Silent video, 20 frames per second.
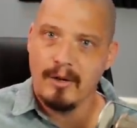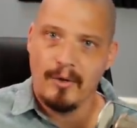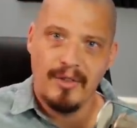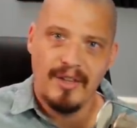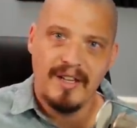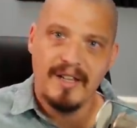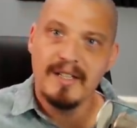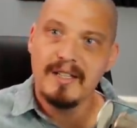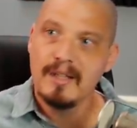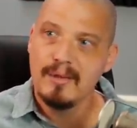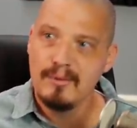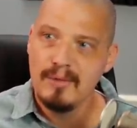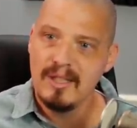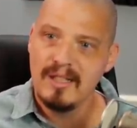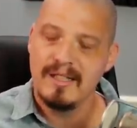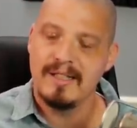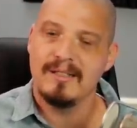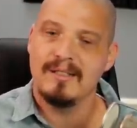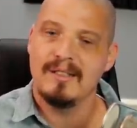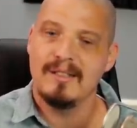or the end of
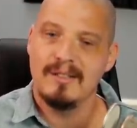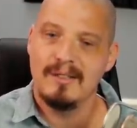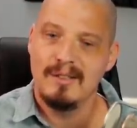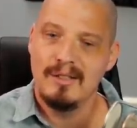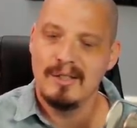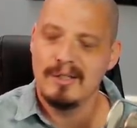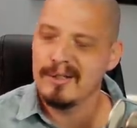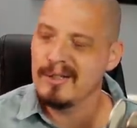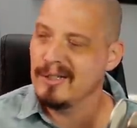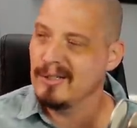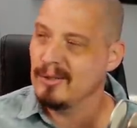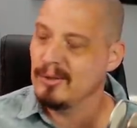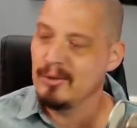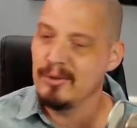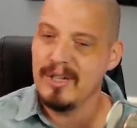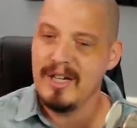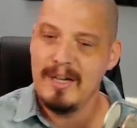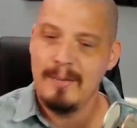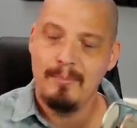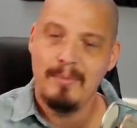Linux is near, is
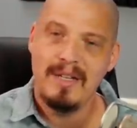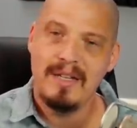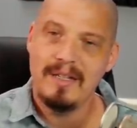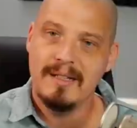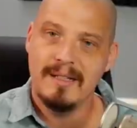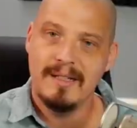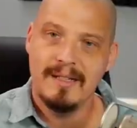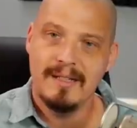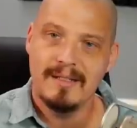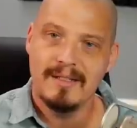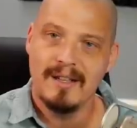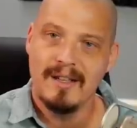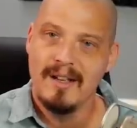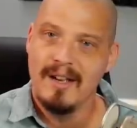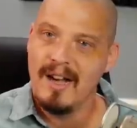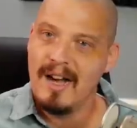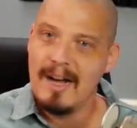great because